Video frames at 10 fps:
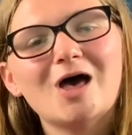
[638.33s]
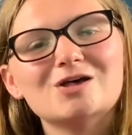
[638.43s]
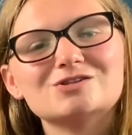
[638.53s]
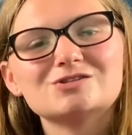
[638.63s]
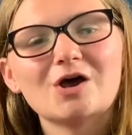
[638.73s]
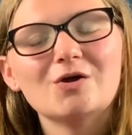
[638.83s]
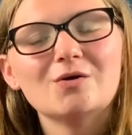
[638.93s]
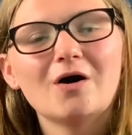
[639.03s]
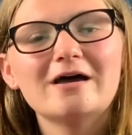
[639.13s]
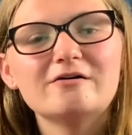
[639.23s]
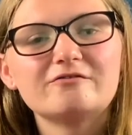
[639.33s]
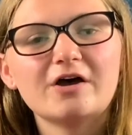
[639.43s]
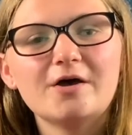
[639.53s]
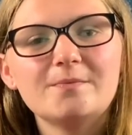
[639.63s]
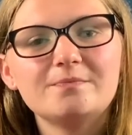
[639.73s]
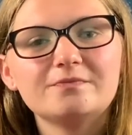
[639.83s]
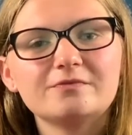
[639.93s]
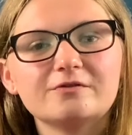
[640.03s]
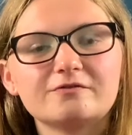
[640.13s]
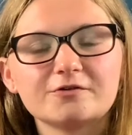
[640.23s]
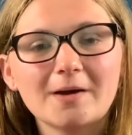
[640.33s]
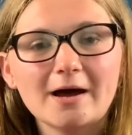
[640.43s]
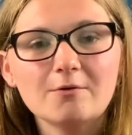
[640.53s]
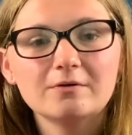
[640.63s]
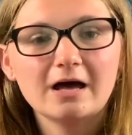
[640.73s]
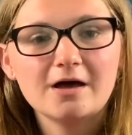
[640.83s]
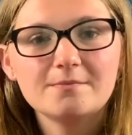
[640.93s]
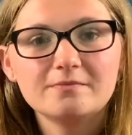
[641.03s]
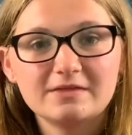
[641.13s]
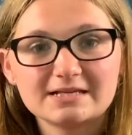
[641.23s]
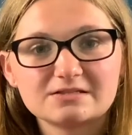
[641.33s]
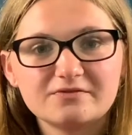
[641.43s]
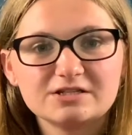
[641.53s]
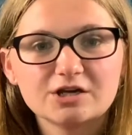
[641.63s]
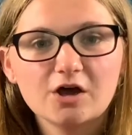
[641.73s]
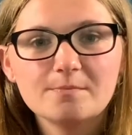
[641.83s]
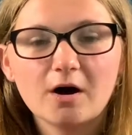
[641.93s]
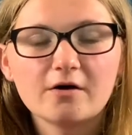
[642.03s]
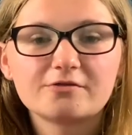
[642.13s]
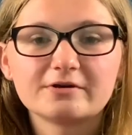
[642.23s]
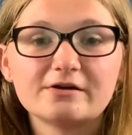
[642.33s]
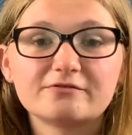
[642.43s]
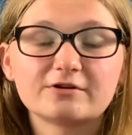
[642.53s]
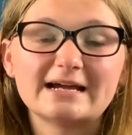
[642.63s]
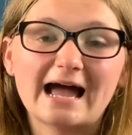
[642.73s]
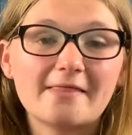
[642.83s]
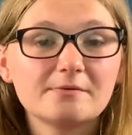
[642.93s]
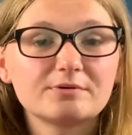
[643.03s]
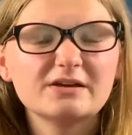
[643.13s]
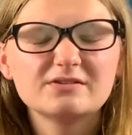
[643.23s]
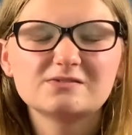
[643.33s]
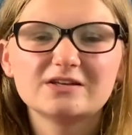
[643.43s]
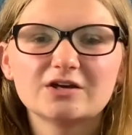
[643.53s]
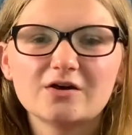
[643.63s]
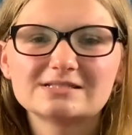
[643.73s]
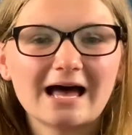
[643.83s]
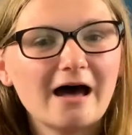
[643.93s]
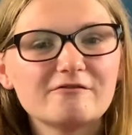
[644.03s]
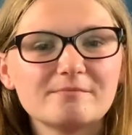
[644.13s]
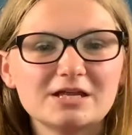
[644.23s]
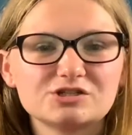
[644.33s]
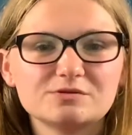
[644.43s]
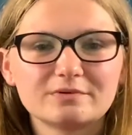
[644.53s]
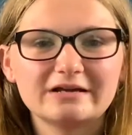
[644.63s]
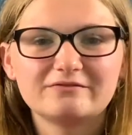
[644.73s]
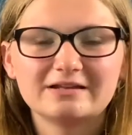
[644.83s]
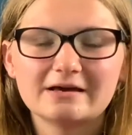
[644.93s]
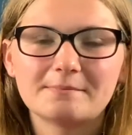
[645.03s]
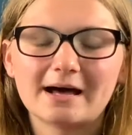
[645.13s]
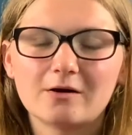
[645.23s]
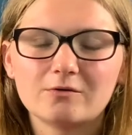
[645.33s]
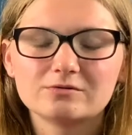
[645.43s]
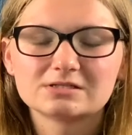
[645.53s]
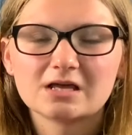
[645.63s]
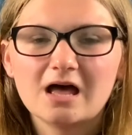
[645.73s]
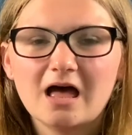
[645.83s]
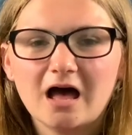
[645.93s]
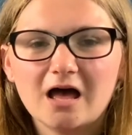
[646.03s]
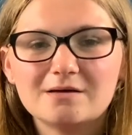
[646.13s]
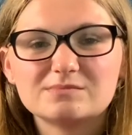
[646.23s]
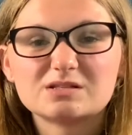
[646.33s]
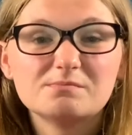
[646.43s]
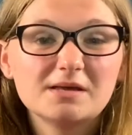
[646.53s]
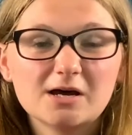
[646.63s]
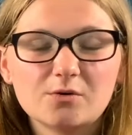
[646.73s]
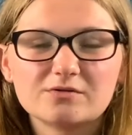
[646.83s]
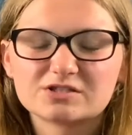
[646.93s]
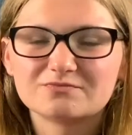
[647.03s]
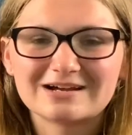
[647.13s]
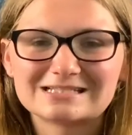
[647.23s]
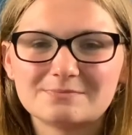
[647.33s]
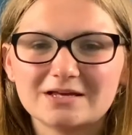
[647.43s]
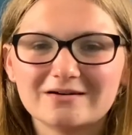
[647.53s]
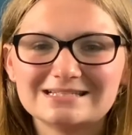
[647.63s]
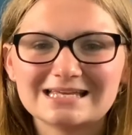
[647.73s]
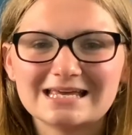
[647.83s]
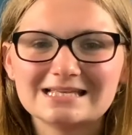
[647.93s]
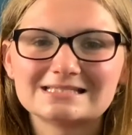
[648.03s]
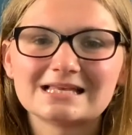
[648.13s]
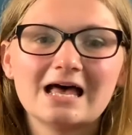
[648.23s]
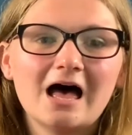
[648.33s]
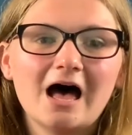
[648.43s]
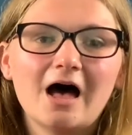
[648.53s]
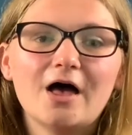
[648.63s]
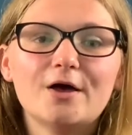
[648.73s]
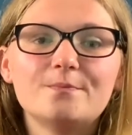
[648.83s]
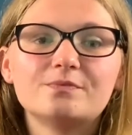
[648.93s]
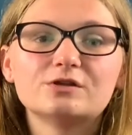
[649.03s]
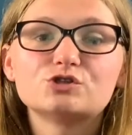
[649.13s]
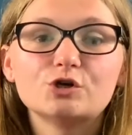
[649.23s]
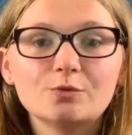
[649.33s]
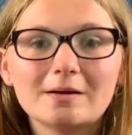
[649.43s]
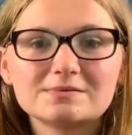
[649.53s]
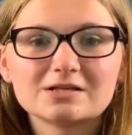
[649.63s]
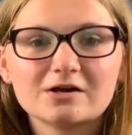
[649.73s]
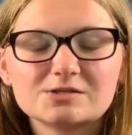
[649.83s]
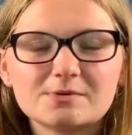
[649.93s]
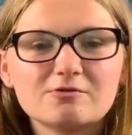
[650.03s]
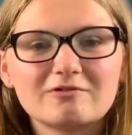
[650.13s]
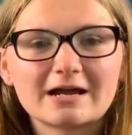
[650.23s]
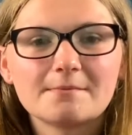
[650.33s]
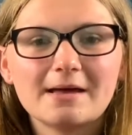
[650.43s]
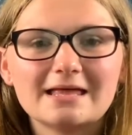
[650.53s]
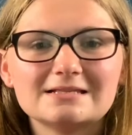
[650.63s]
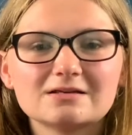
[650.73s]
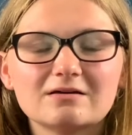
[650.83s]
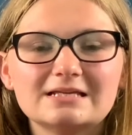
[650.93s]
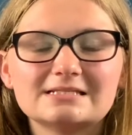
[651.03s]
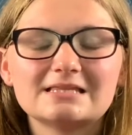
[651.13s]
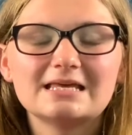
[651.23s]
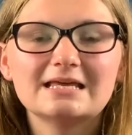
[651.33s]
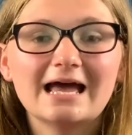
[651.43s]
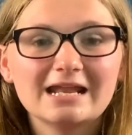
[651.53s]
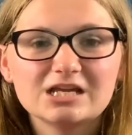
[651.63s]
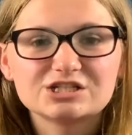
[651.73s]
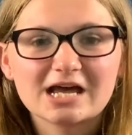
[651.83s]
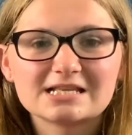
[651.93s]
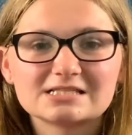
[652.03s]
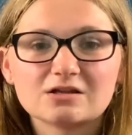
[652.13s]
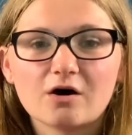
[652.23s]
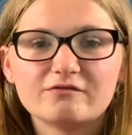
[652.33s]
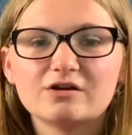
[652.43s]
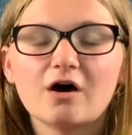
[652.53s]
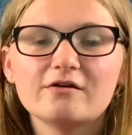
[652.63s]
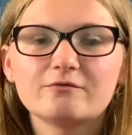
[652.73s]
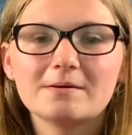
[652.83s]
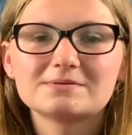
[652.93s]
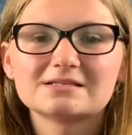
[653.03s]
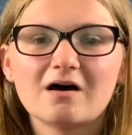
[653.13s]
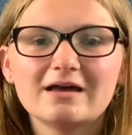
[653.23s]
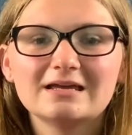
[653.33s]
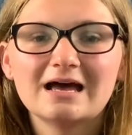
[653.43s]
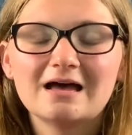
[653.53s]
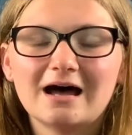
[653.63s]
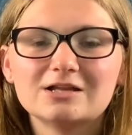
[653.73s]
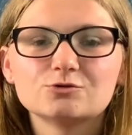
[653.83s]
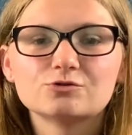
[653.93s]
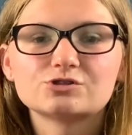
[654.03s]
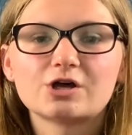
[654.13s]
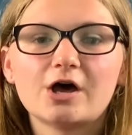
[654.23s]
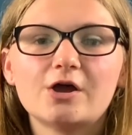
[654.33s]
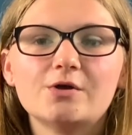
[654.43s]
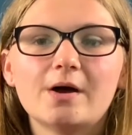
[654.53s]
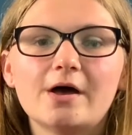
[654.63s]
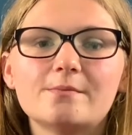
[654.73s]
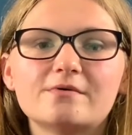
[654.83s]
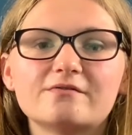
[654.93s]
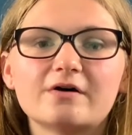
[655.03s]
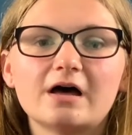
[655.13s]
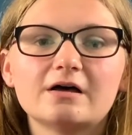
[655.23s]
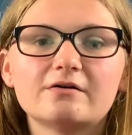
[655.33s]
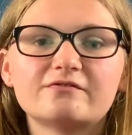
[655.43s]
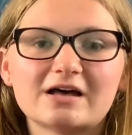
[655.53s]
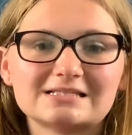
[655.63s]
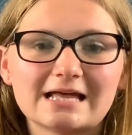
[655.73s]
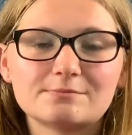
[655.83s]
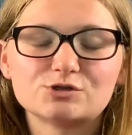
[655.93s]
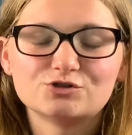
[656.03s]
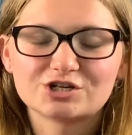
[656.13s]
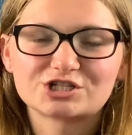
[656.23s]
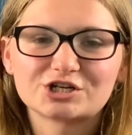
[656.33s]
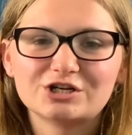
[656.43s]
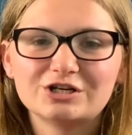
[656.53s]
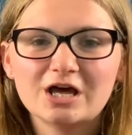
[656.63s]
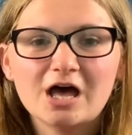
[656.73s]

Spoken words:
So I have, throughout this video, part 3 of 3, and the previous videos, I have mentioned briefly about some meal and some recipe ideas. 2 websites we will recommend is the NHS Start for Life website and also First Steps Nutrition.